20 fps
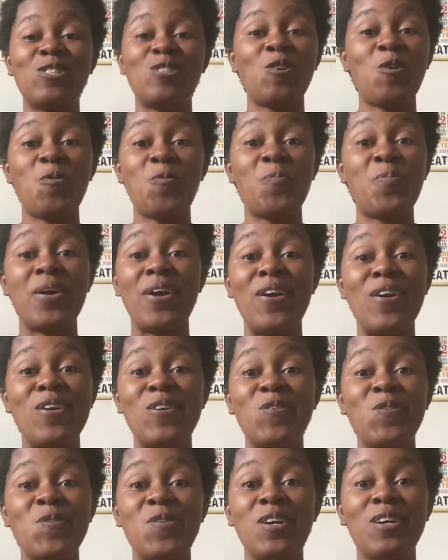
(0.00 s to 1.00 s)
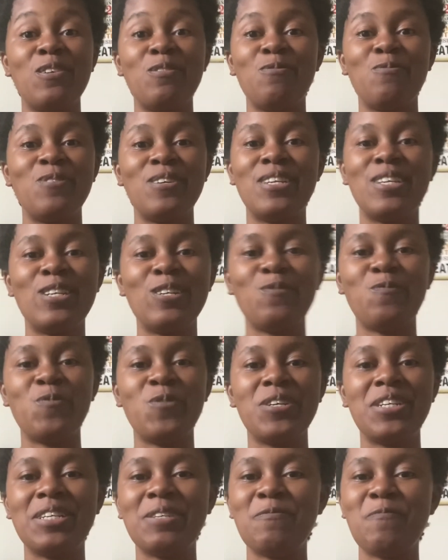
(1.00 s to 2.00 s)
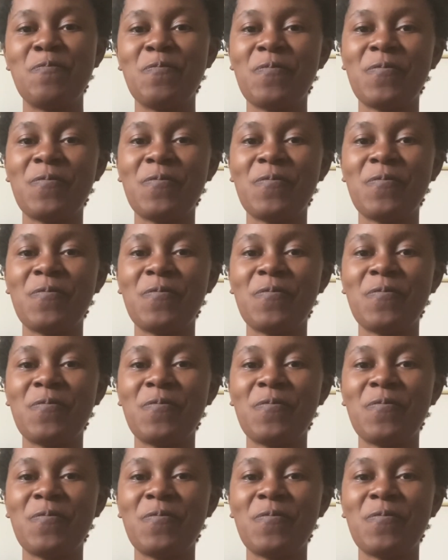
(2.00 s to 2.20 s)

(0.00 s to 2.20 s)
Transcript: so paranoid. We didn't want to,